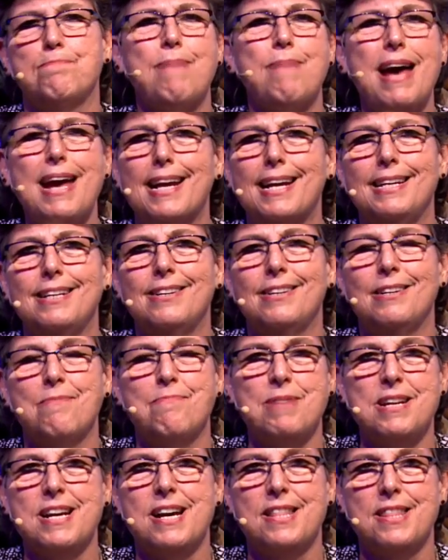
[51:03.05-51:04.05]
begging you to
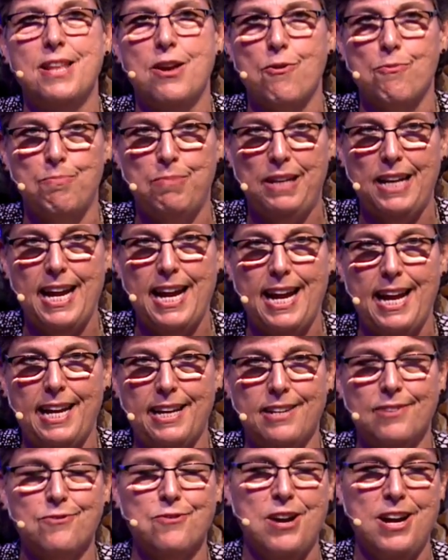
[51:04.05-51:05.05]
be on their
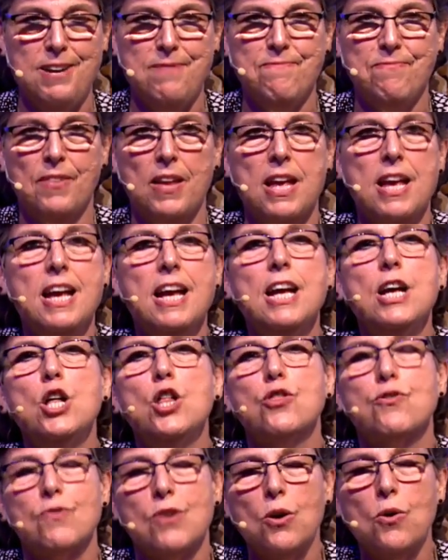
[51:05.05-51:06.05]
plan, right?
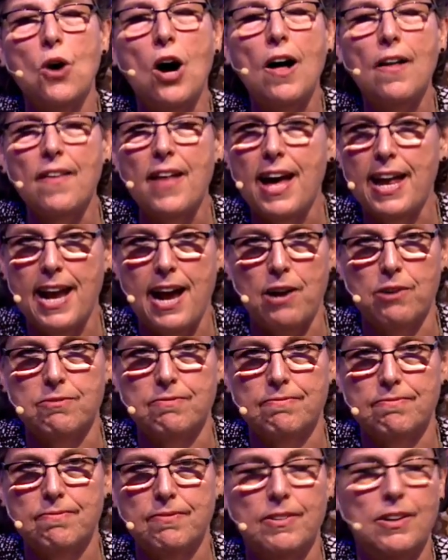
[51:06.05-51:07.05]
Throw all that out.
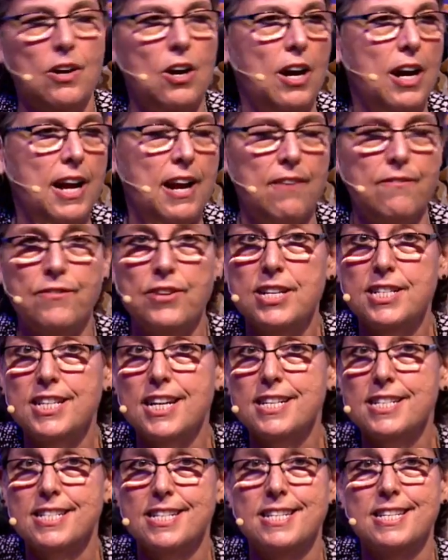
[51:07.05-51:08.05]
If it
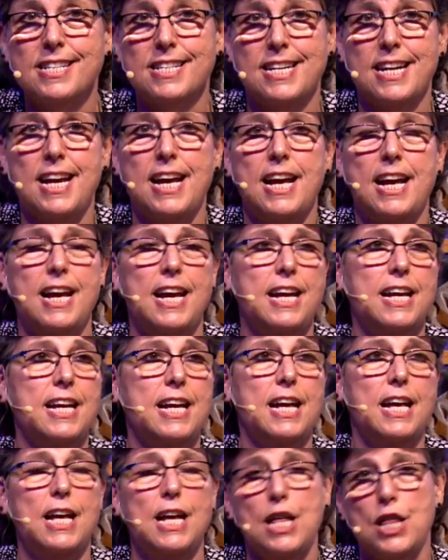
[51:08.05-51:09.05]
doesn't say
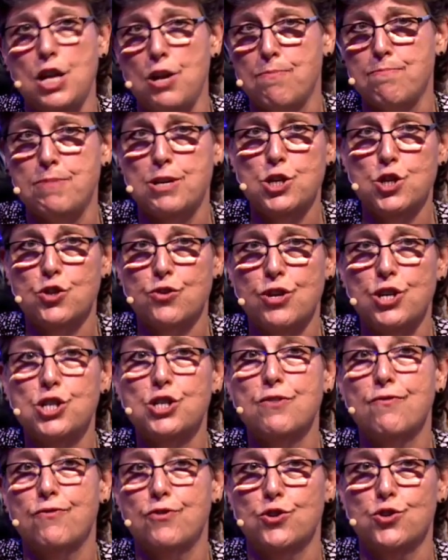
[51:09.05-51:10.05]
the
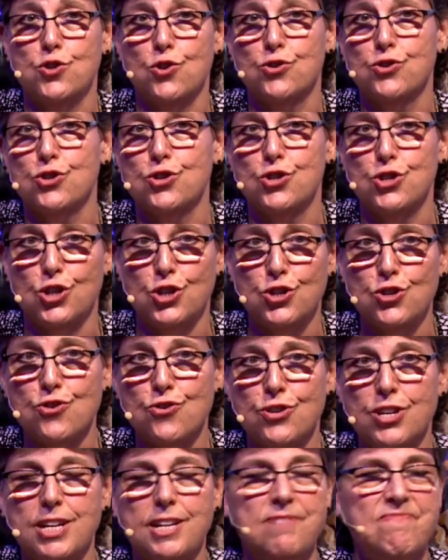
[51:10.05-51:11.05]
Administration for Social
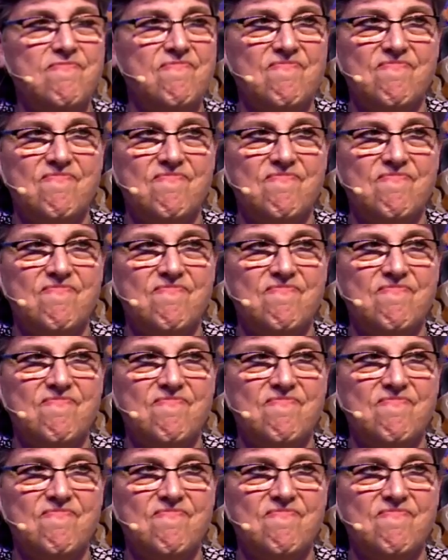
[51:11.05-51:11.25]
Security,